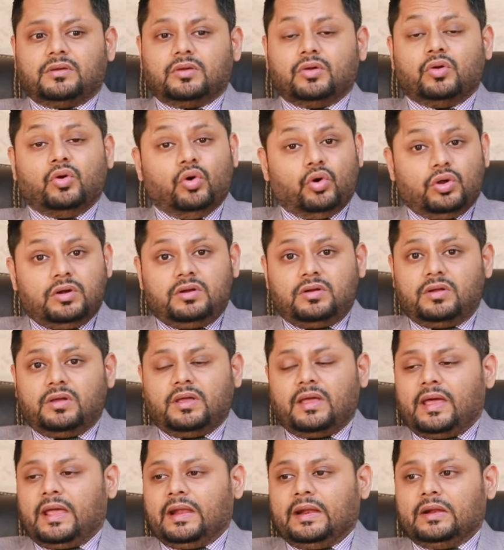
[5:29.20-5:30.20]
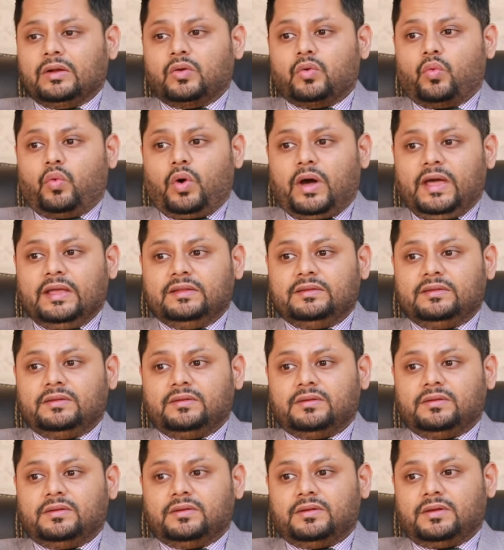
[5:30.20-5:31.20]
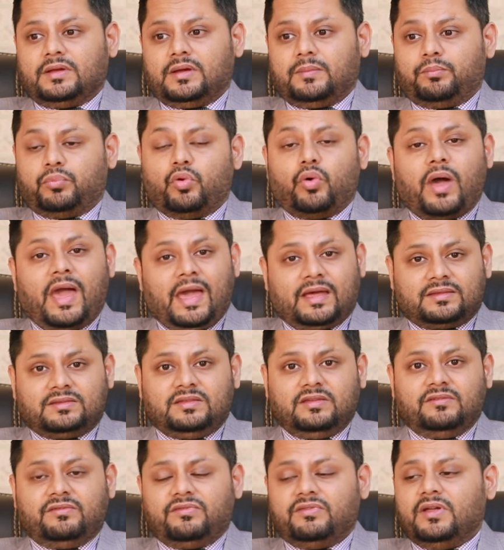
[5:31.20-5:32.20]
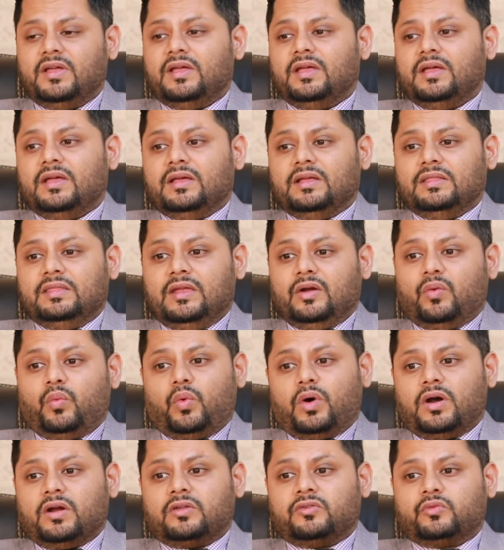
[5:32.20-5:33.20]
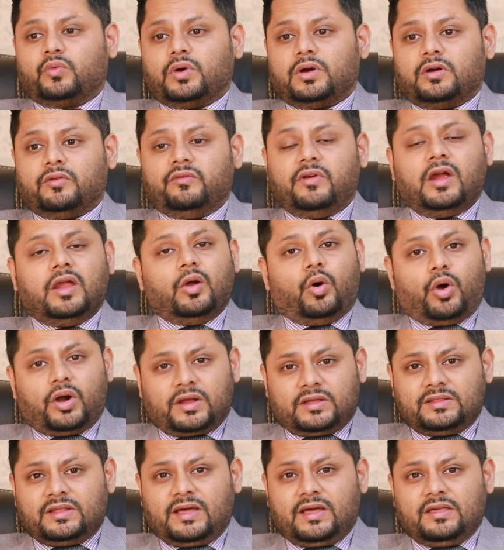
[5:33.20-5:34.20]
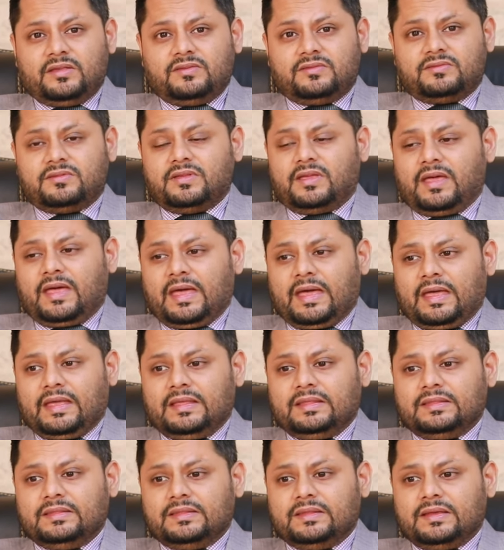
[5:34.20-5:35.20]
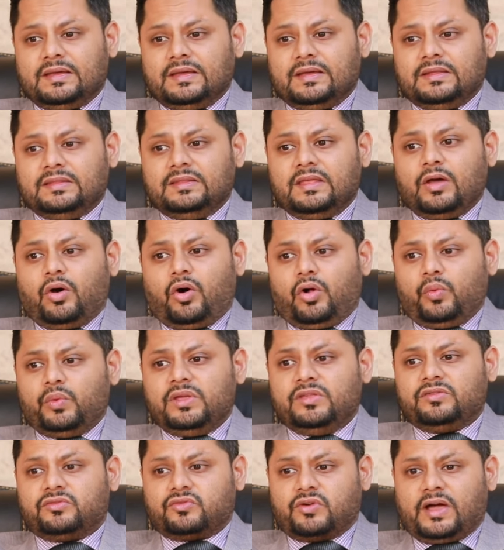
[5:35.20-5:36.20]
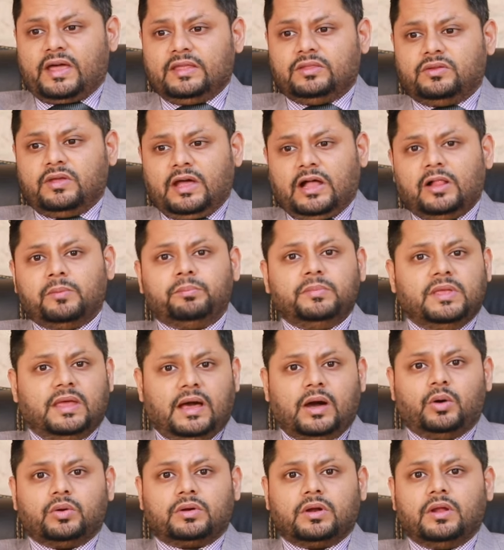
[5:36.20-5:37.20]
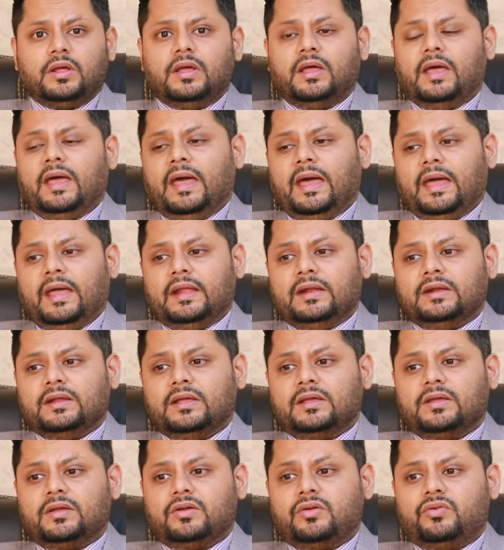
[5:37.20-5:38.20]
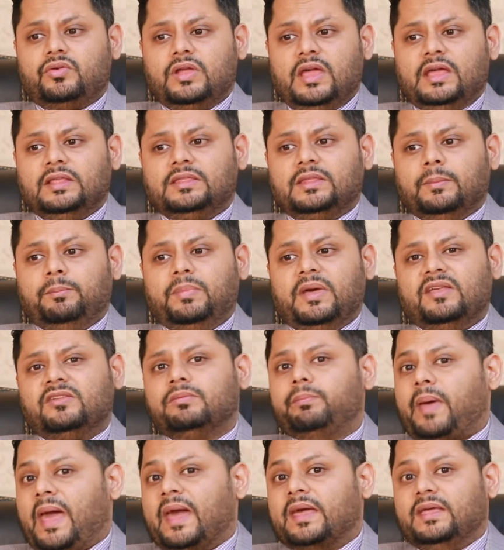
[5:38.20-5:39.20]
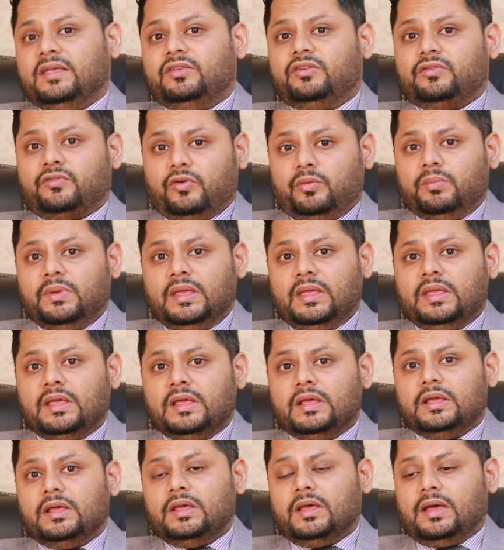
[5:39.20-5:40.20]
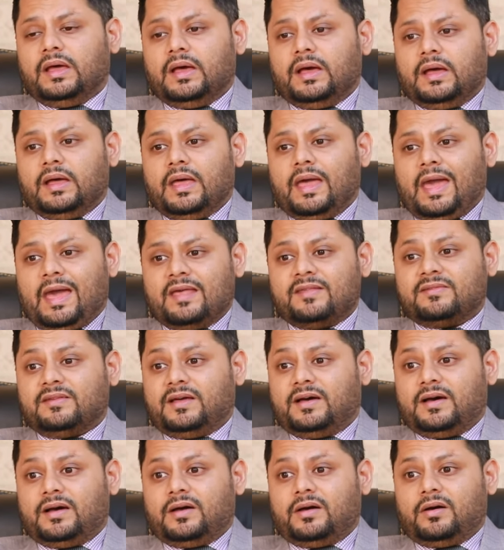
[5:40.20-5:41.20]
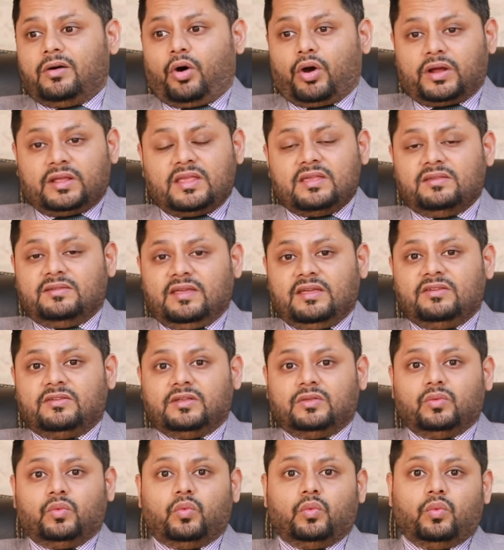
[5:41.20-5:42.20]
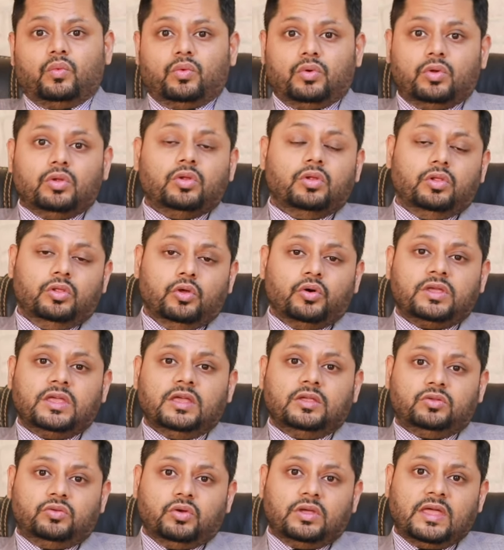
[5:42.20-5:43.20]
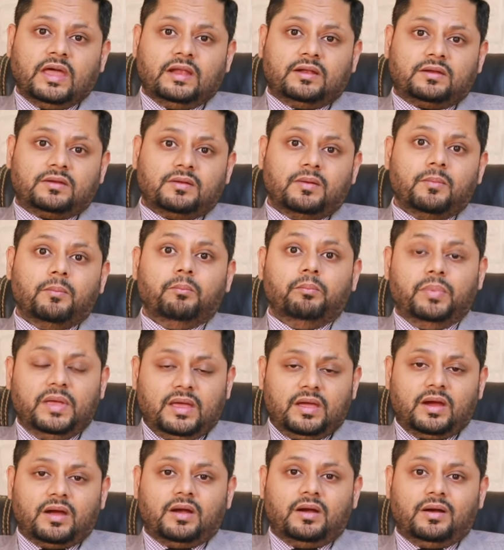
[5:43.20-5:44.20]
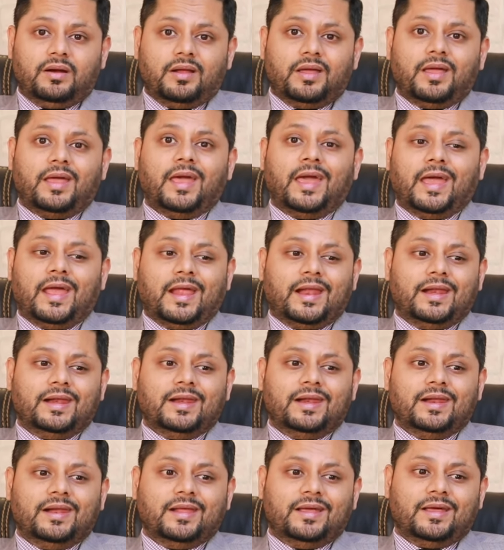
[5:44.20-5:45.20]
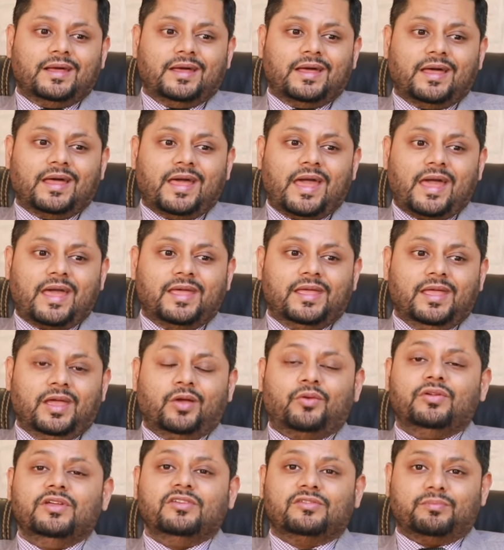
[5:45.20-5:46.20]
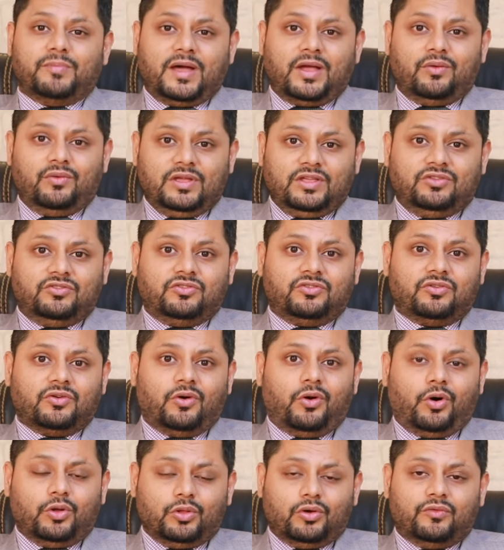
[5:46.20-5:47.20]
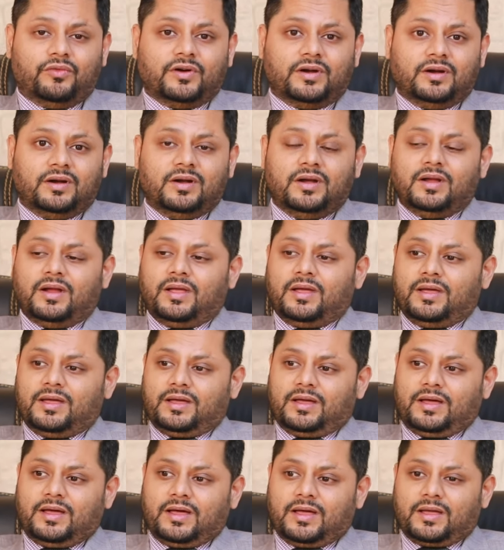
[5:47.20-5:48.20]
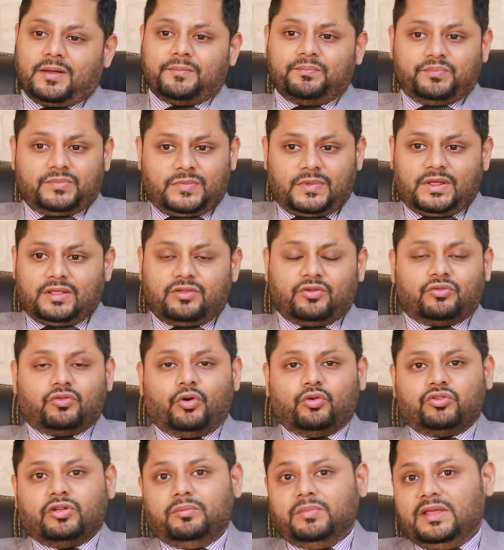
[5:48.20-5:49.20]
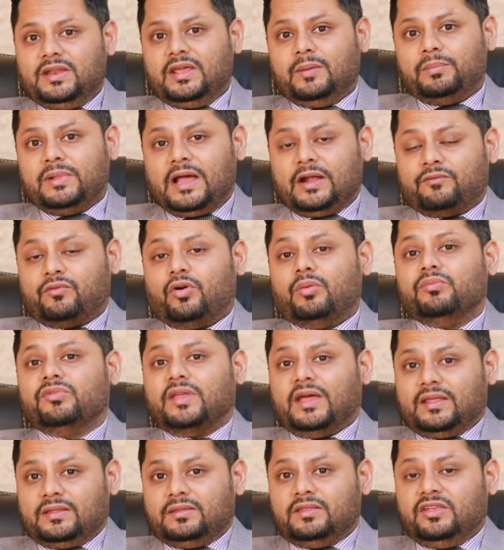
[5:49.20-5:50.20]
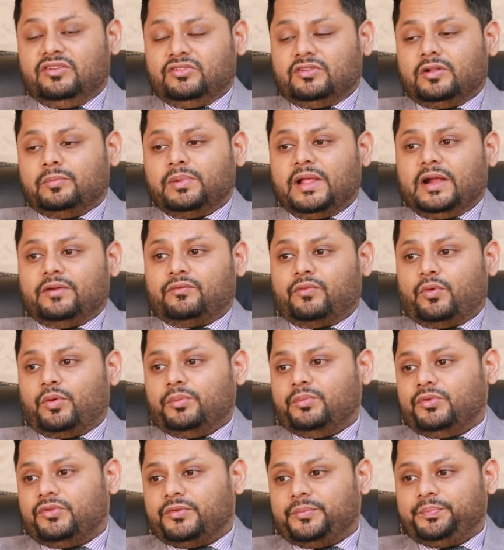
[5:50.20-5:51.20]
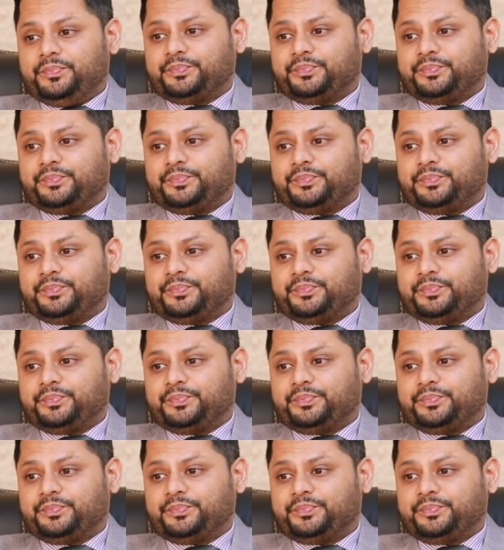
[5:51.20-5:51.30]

good and quite proactive. Their works were very organized, and they always tried to help me out and create the best package for me as a organization looking to get bigger and increase my reach all over the social media platforms and digital platforms.